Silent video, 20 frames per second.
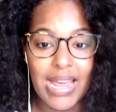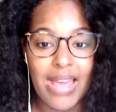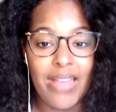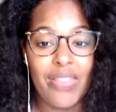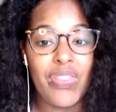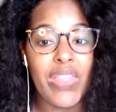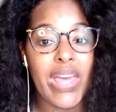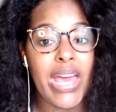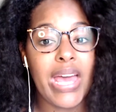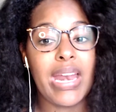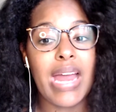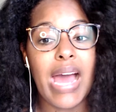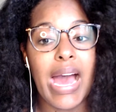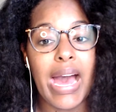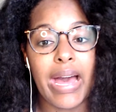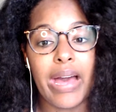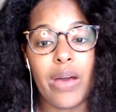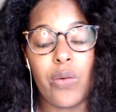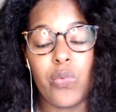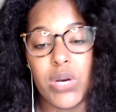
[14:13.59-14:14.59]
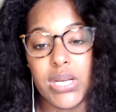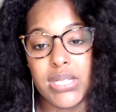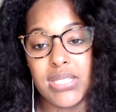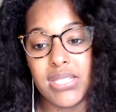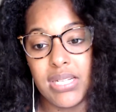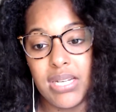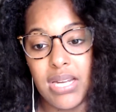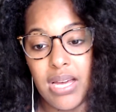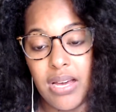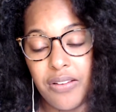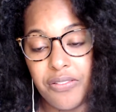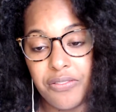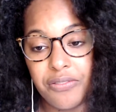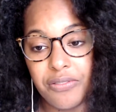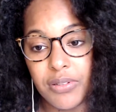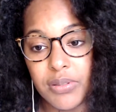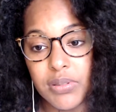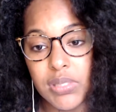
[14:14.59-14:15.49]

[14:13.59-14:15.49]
and that I was enough.